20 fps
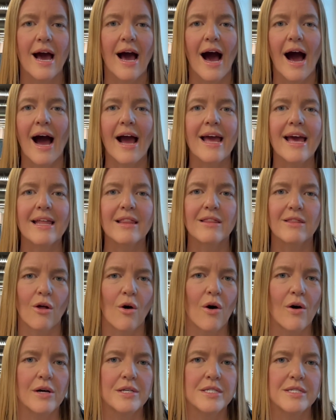I had
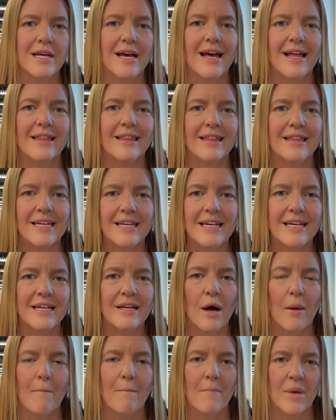lost lean
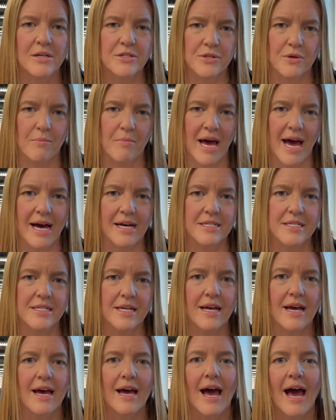muscle mass.
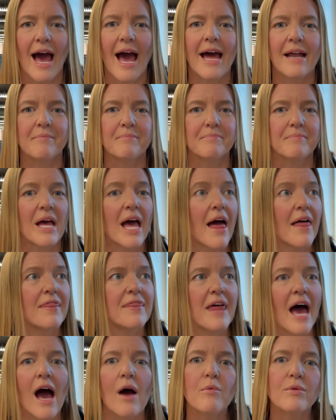And
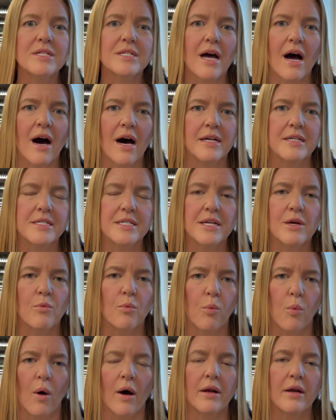that was honestly
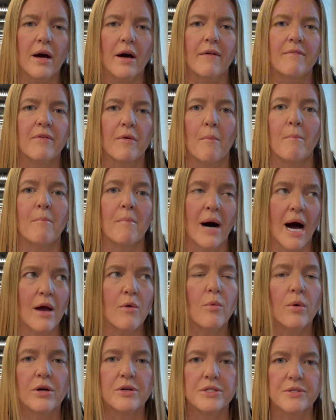one of my
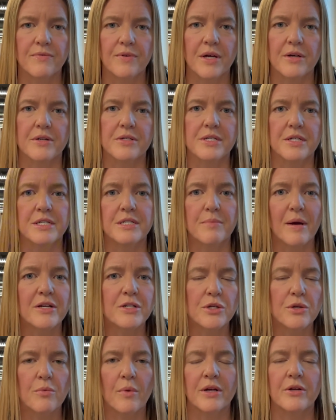worst fears,
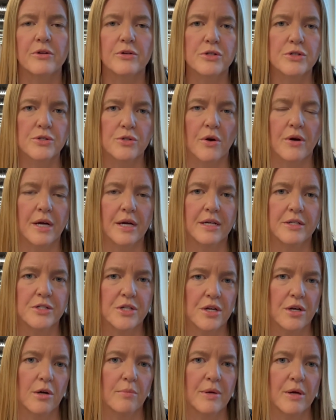especially when you're starting a
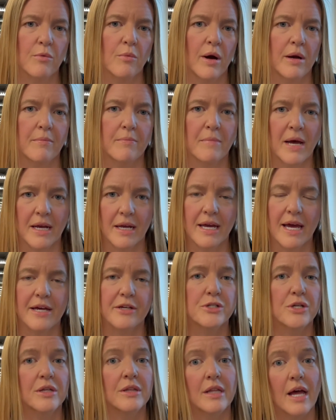GLP-1
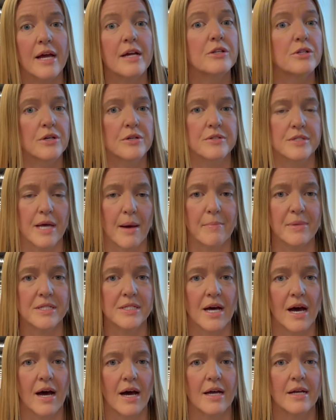medication like
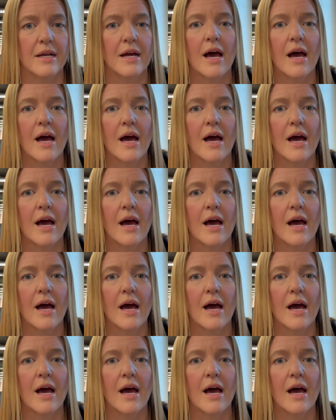Tirzepatide.